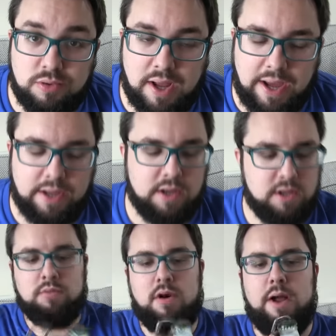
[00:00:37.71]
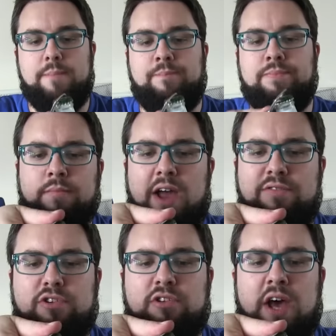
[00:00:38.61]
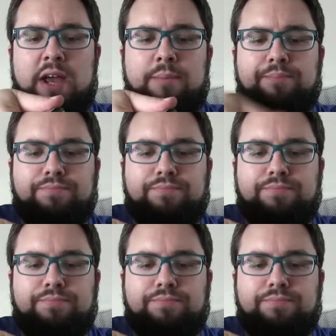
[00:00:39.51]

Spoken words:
day. Right. Have to say,